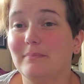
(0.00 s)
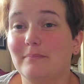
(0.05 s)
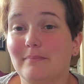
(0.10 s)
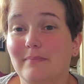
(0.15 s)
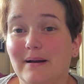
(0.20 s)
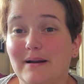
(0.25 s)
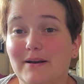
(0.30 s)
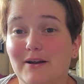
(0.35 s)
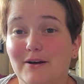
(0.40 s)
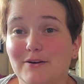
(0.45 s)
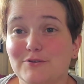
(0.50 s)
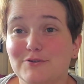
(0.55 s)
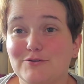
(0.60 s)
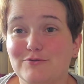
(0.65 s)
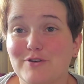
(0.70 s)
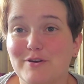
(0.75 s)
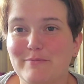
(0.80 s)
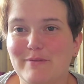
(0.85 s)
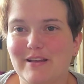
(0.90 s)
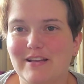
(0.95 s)
My dog's
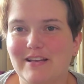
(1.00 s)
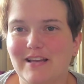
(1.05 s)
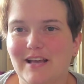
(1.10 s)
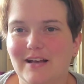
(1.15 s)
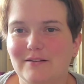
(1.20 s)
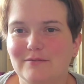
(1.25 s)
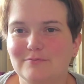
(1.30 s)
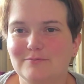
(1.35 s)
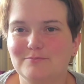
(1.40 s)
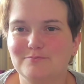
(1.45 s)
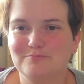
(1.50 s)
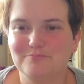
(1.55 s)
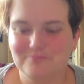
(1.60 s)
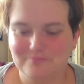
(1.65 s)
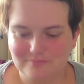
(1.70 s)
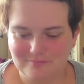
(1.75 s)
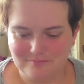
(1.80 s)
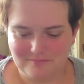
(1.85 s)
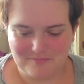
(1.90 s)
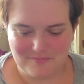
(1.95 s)
dreaming now.
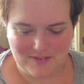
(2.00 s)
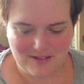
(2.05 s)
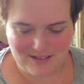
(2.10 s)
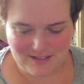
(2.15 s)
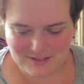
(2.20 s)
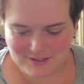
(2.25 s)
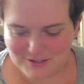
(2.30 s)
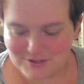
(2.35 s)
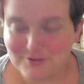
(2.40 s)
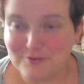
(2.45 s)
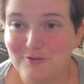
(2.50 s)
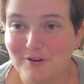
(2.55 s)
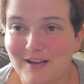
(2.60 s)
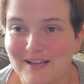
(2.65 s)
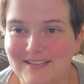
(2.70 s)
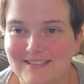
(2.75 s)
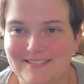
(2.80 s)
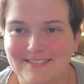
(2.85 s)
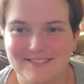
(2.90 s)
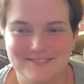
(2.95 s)
This is
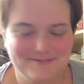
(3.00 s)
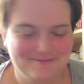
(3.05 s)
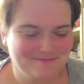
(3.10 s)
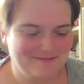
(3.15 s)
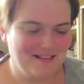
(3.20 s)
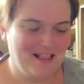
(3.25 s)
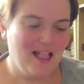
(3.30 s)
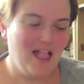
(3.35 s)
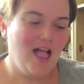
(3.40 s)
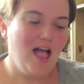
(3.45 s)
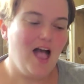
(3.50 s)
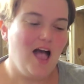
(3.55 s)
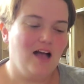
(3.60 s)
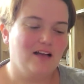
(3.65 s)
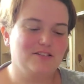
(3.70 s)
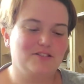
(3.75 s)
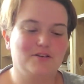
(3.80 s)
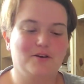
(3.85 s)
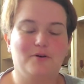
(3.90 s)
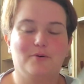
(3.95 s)
great.
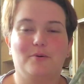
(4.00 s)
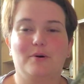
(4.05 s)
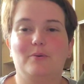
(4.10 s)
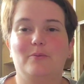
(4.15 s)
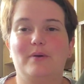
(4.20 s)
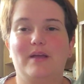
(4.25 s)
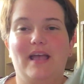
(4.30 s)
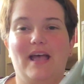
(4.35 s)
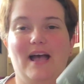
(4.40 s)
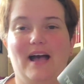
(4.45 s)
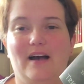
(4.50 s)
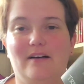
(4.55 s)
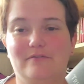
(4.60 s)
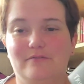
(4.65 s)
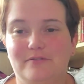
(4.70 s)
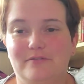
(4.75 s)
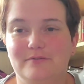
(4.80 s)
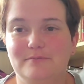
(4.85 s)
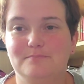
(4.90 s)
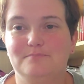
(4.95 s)
So we have